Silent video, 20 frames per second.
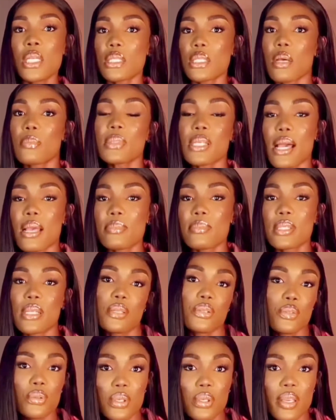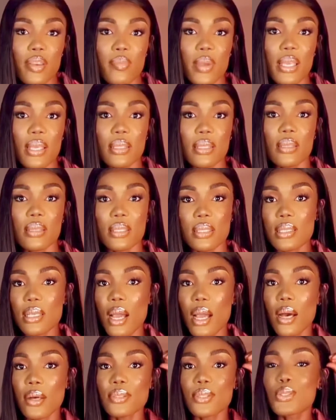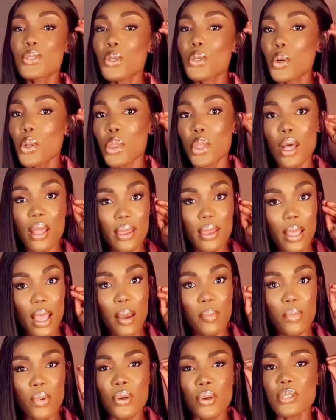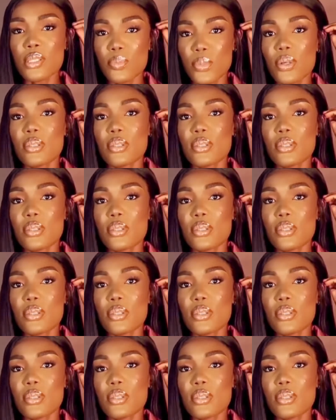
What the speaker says: Sometimes they do give me discounts, though not that much,